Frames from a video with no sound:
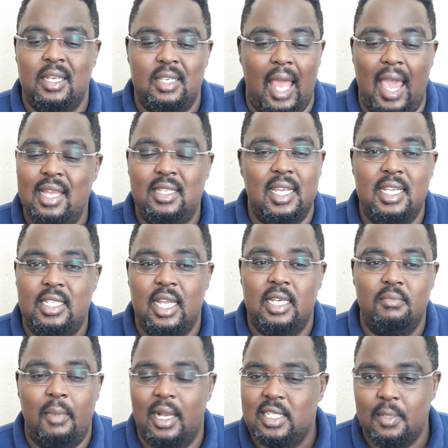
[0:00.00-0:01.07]
I
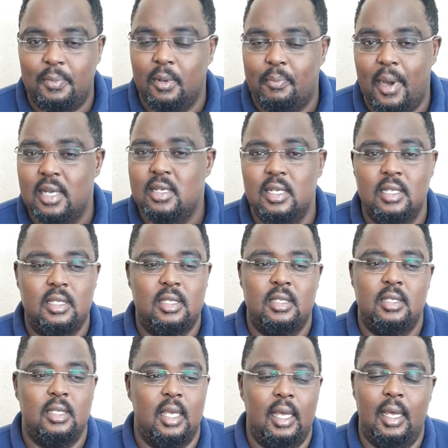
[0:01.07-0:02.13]
dated multiple partners,